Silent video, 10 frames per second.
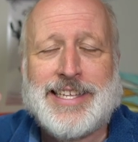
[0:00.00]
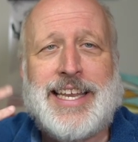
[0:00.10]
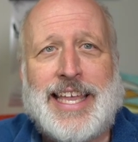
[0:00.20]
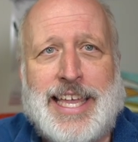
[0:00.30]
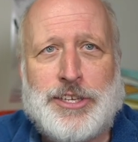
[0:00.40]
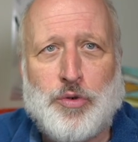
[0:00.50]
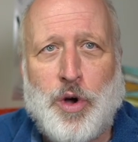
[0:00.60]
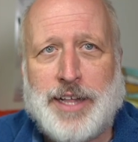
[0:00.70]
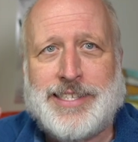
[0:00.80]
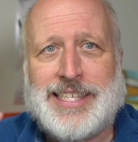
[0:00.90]
and each
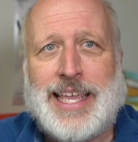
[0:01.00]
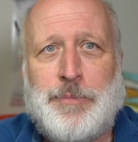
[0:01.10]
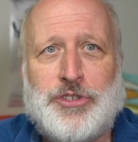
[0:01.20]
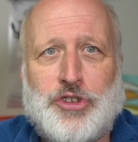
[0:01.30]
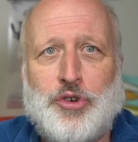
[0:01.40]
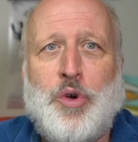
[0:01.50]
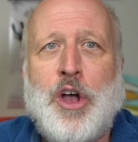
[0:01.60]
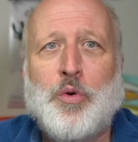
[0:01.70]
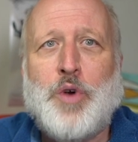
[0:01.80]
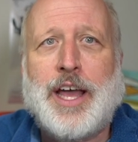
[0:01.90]
one seems to
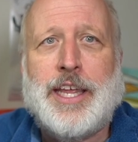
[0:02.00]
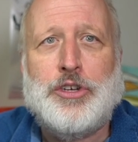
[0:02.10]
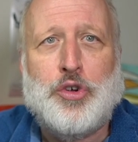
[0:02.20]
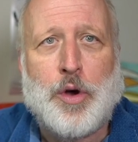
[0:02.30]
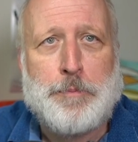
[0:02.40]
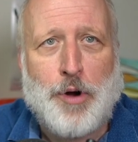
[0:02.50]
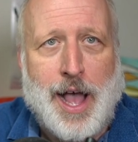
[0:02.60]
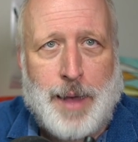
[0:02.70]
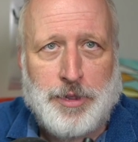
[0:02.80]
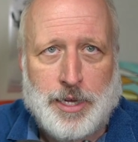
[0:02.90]
run into a
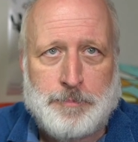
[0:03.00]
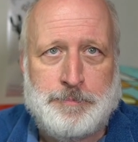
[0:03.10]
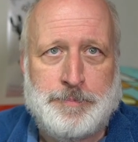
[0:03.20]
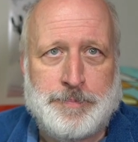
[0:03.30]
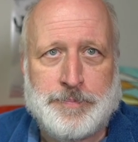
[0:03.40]
problem.